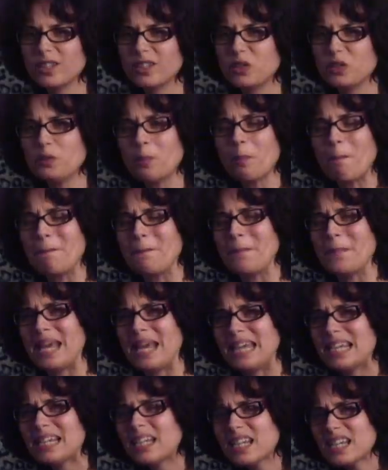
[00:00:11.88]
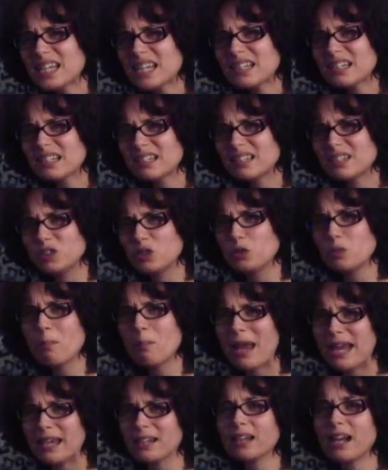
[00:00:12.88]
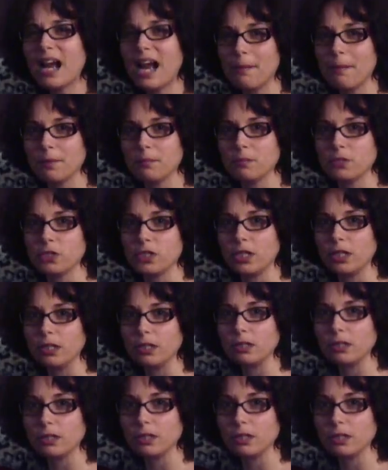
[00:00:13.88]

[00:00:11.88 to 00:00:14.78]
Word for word: You made it? You made a copy machine.